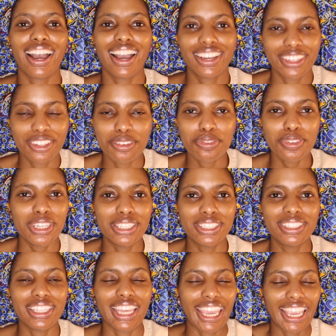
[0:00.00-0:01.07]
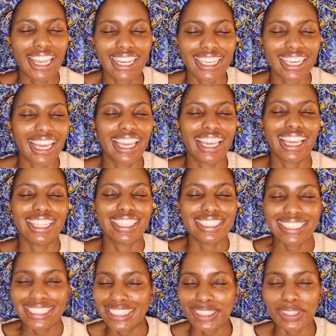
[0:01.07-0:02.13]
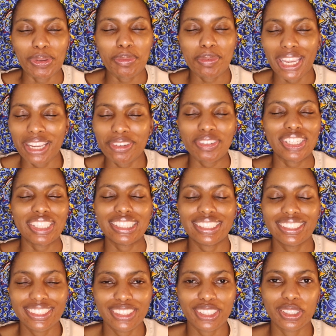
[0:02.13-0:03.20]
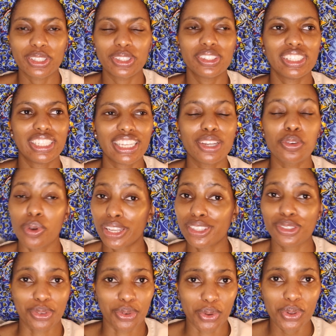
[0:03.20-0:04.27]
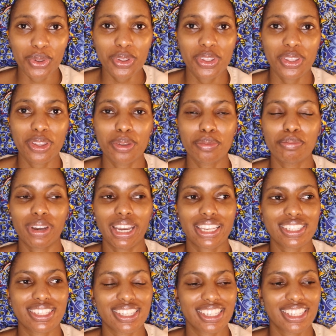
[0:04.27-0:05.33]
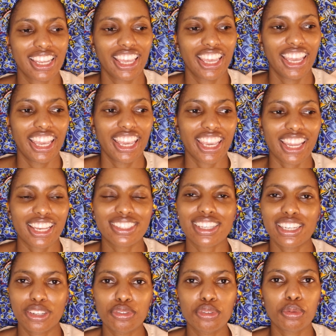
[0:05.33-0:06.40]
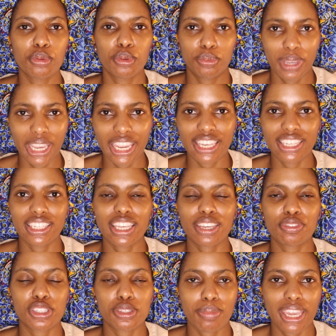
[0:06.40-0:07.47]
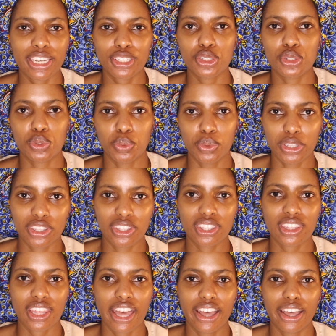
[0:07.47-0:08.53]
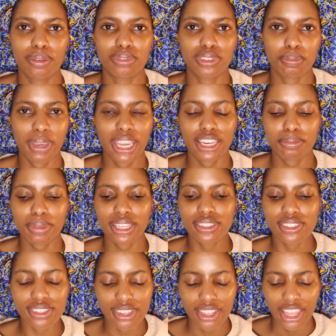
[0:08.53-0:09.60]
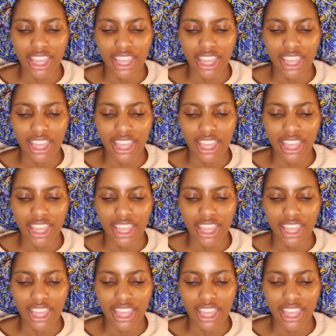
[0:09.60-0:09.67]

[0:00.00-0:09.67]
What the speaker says: I can feel it, like, it's so painful. It was sore, but it's a livable pain if it's managed with the pain meds.